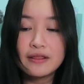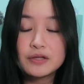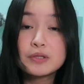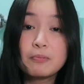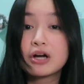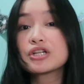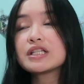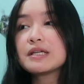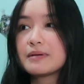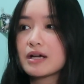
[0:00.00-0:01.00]
This was
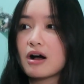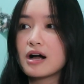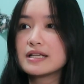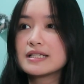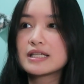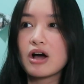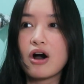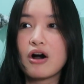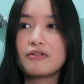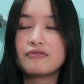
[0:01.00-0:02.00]
partially because
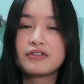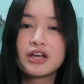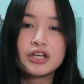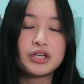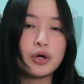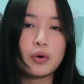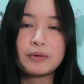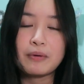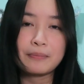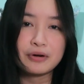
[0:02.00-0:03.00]
of,
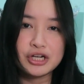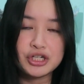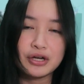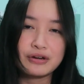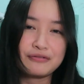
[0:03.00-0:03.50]
in preparation